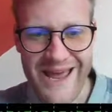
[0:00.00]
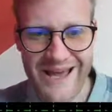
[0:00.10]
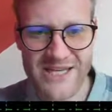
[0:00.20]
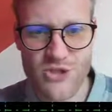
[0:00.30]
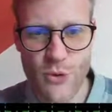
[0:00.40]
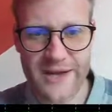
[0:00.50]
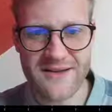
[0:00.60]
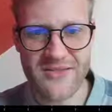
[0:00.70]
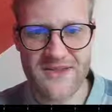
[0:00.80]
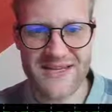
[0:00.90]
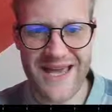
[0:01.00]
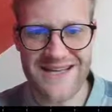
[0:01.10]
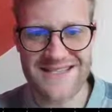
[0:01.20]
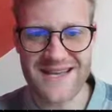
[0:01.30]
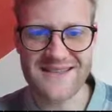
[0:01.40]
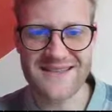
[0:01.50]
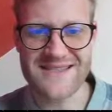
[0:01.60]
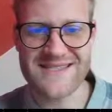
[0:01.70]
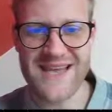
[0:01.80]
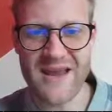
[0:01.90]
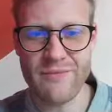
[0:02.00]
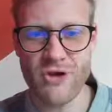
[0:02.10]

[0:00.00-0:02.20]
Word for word: I traded the exact same